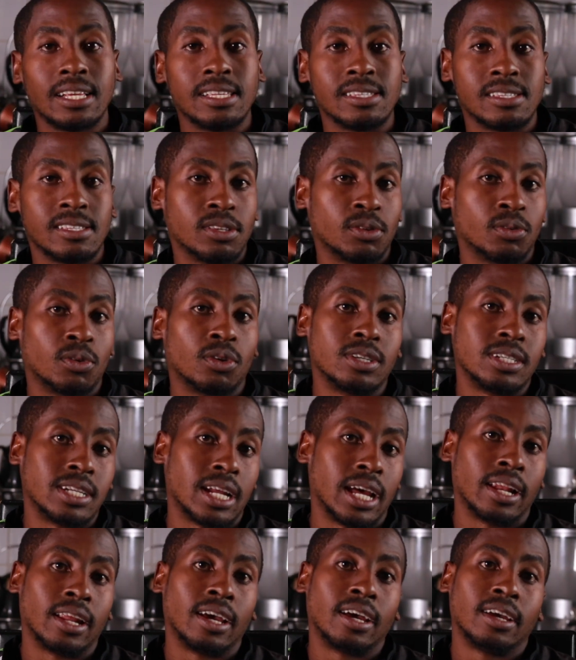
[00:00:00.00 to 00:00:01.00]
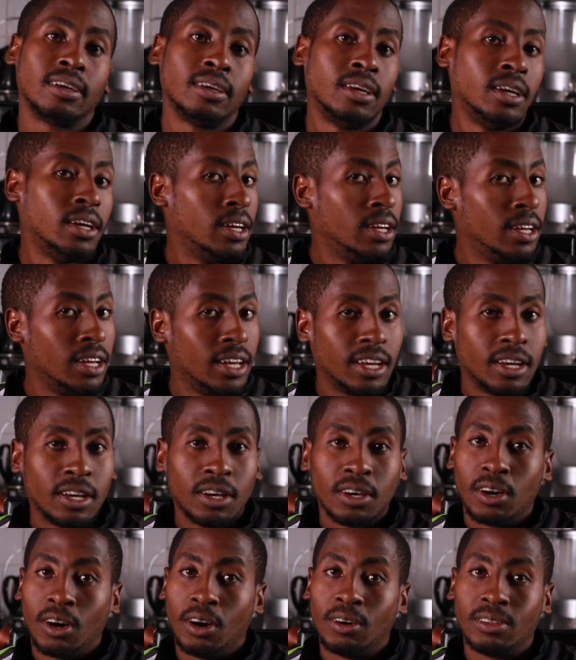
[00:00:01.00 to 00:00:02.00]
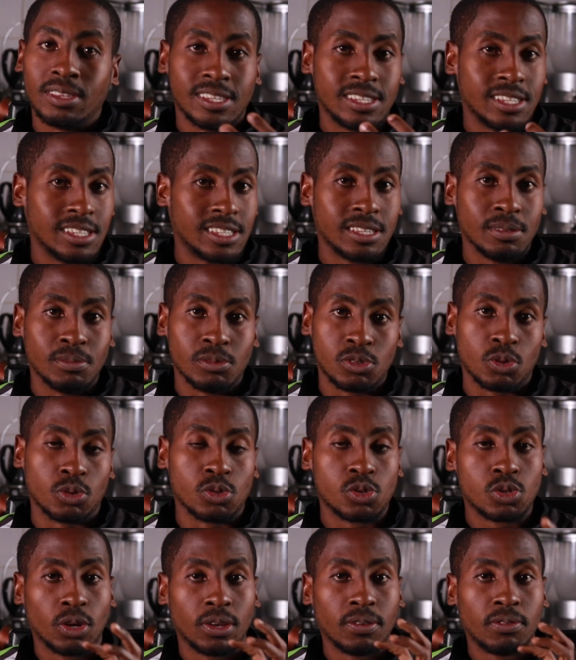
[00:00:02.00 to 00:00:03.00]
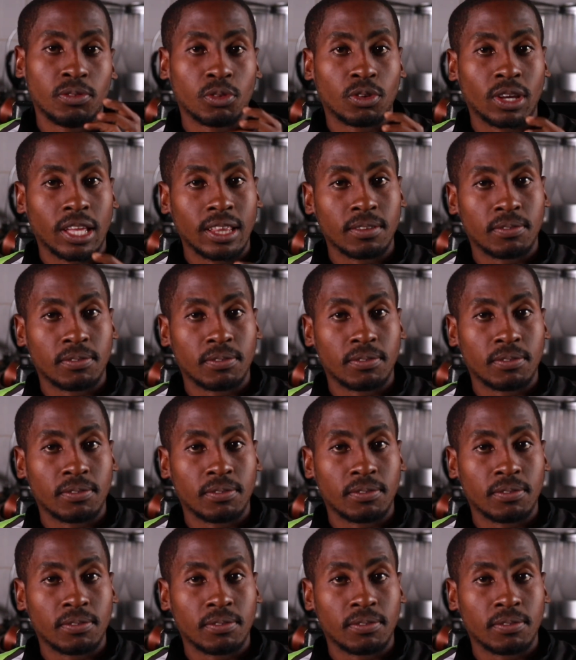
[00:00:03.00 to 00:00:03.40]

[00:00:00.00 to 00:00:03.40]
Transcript: cleans the Roadrunner, all the systems. So if you